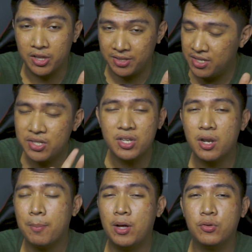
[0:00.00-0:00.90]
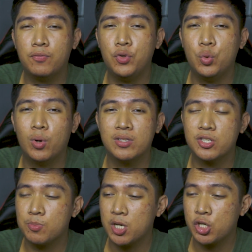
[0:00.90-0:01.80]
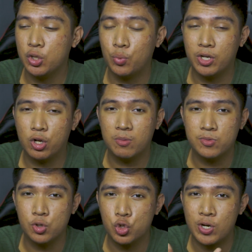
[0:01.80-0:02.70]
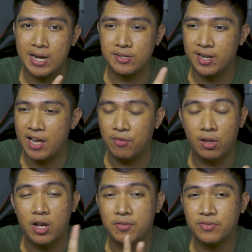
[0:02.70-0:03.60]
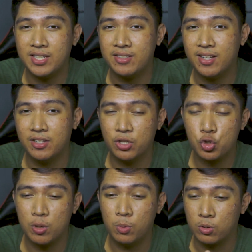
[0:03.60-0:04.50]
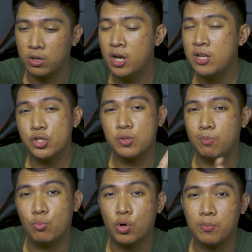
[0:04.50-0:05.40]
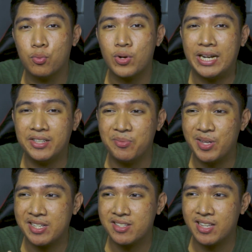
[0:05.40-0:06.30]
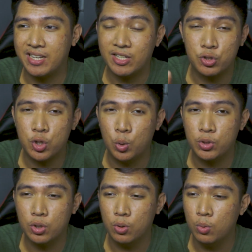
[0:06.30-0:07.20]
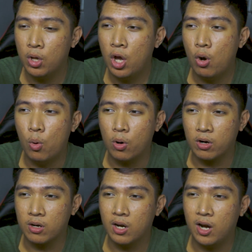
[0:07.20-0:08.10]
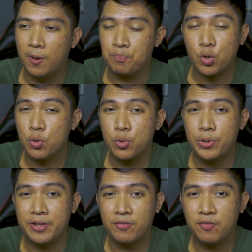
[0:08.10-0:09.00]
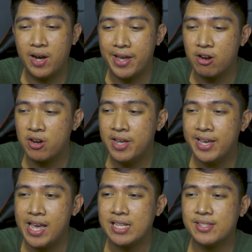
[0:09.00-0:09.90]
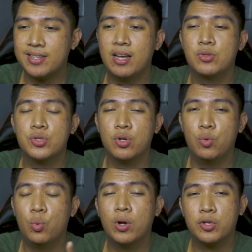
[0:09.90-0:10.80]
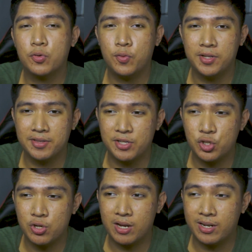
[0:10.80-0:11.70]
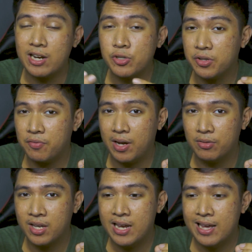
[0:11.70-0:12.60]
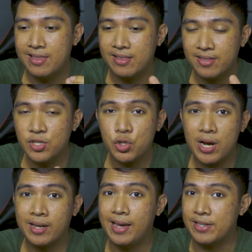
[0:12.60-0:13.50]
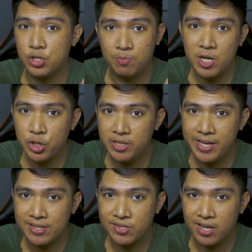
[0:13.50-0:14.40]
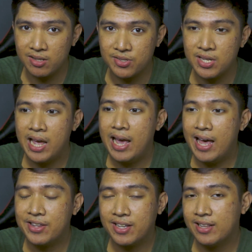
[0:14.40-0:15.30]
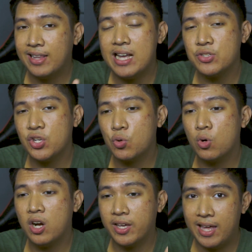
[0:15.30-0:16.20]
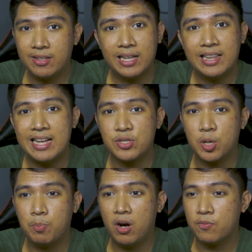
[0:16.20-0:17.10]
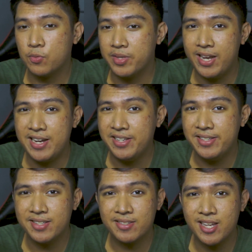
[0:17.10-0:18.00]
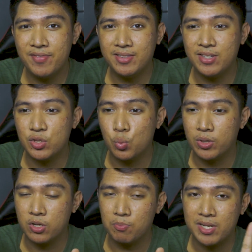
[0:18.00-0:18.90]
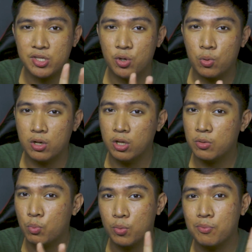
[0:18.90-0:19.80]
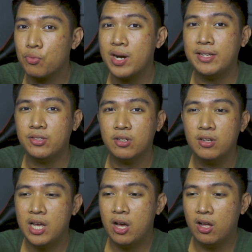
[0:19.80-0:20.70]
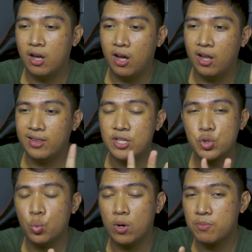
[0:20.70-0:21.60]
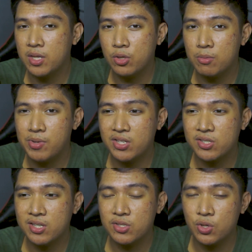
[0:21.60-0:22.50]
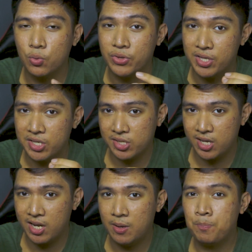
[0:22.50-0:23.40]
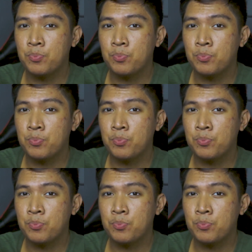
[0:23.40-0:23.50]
a decent amount of nuance, especially when it comes to tracks that have a lot of detail in the treble or just more brightly mixed, like in Toto or Earth, Wind and Fire. It sounds wonderful on this track, and I actually found that this track especially excels at classic rock and classic pop from the 80s and 70s, when their mixing were a lot more brighter, less warmth in their mixing. So this set